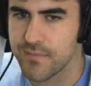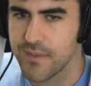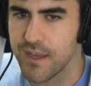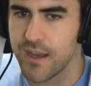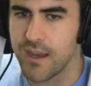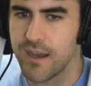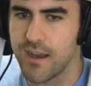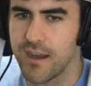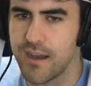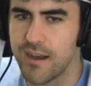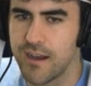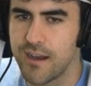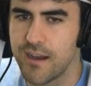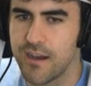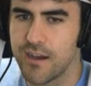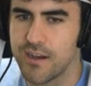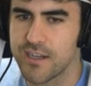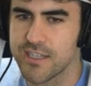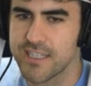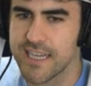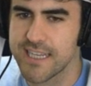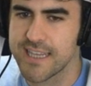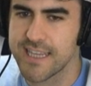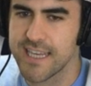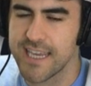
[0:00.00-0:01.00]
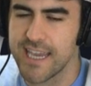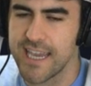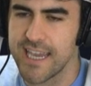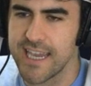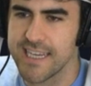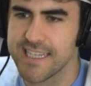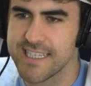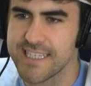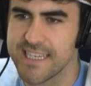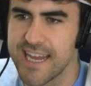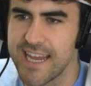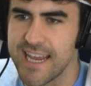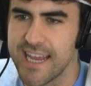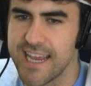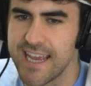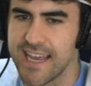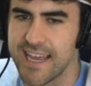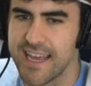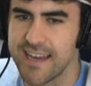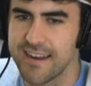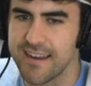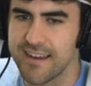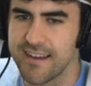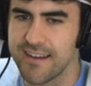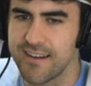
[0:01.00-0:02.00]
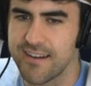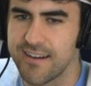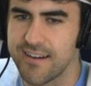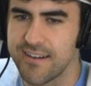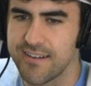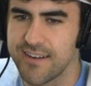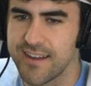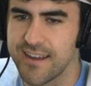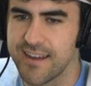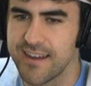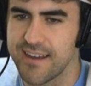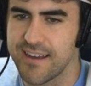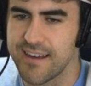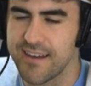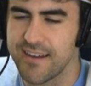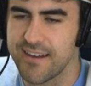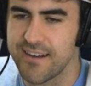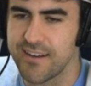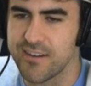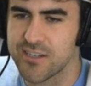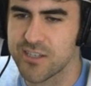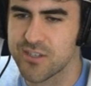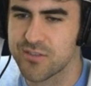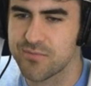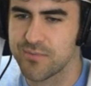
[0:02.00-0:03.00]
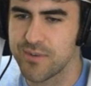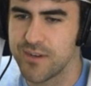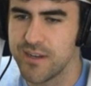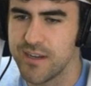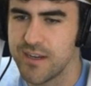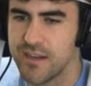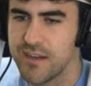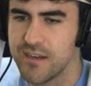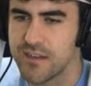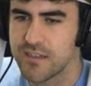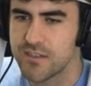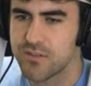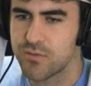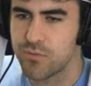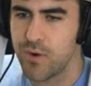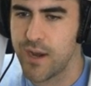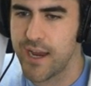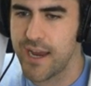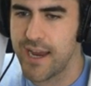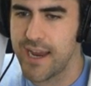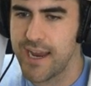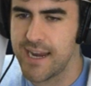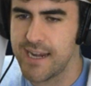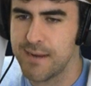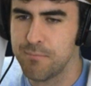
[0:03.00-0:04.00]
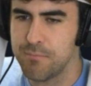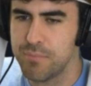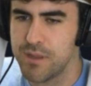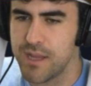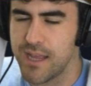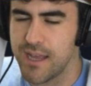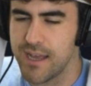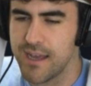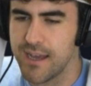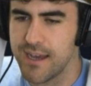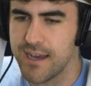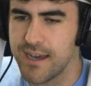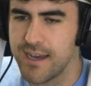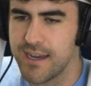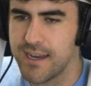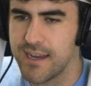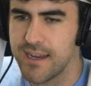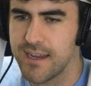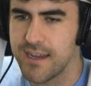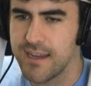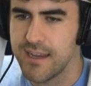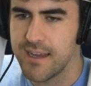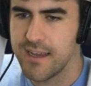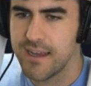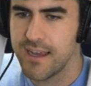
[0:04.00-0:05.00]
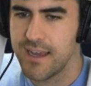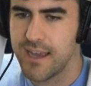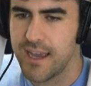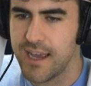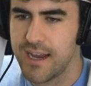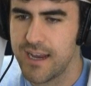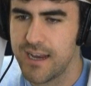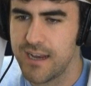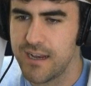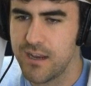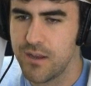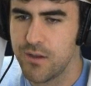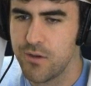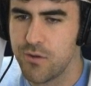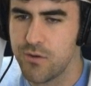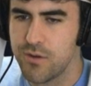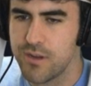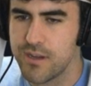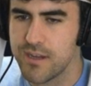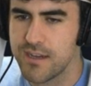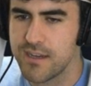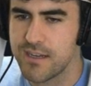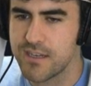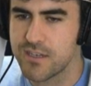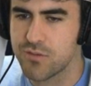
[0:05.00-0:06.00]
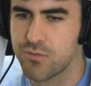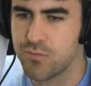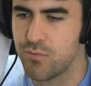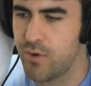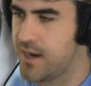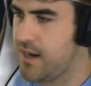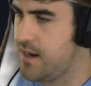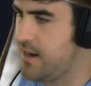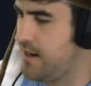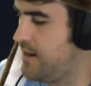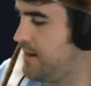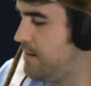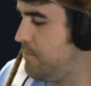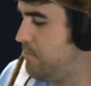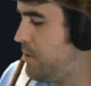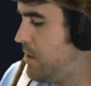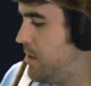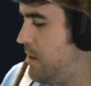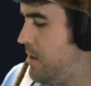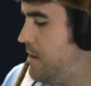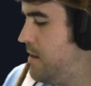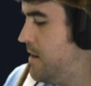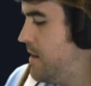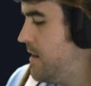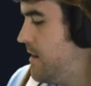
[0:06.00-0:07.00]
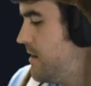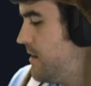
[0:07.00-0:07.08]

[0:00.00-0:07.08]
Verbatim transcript: Oh, it's like the king's dead. Oh no, it's, it's raining blood. Hallelujah, it's raining blood.